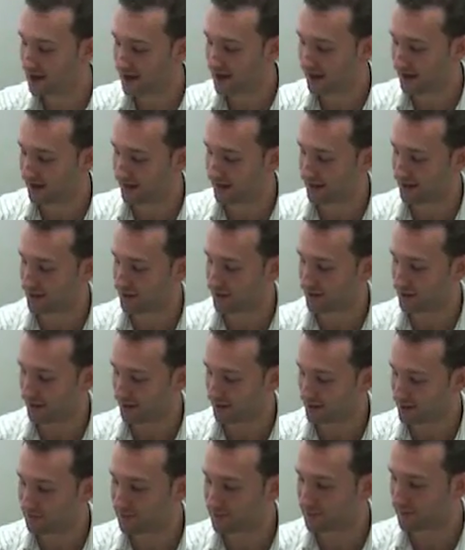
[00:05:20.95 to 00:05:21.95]
and I know
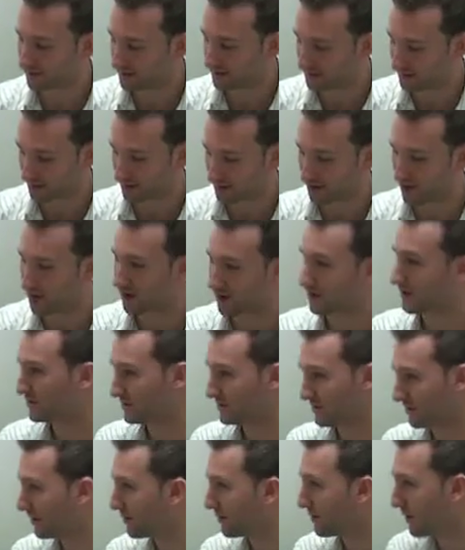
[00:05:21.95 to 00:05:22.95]
that you filled in the card
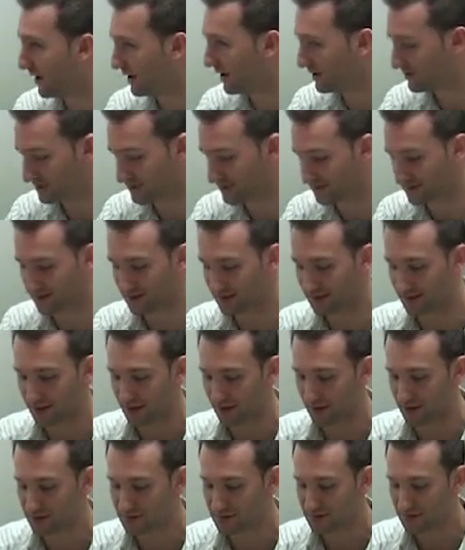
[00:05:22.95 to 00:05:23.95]
because you were quite interested in
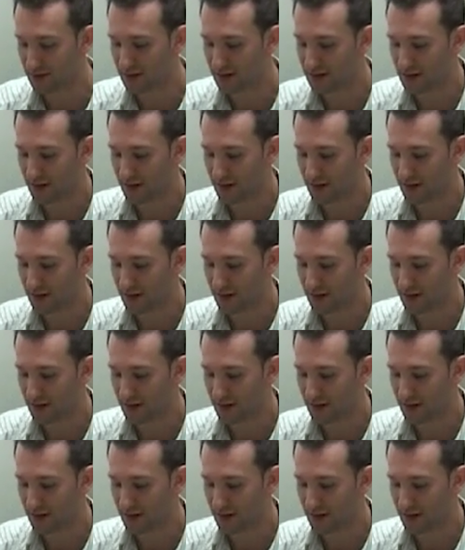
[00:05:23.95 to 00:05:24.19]
those.